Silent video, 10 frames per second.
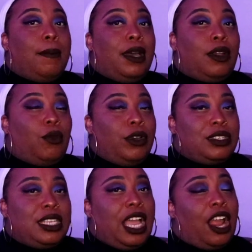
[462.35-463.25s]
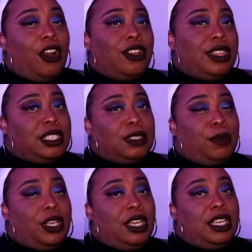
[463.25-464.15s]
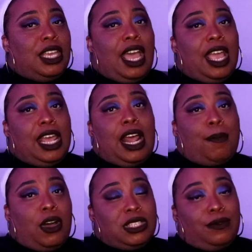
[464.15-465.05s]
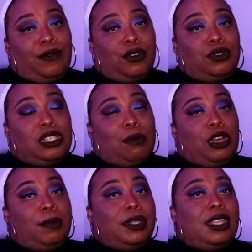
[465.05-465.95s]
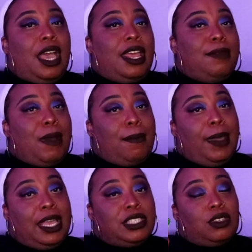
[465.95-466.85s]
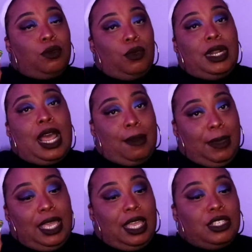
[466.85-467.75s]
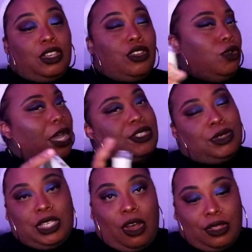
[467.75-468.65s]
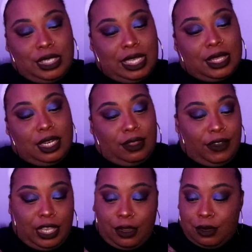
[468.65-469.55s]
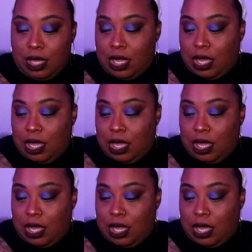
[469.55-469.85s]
But we'll see. I heard this is pretty good, and I bought some fruit, so I'm going to put that in my base when I make it. So you guys will see all this at the end of the video.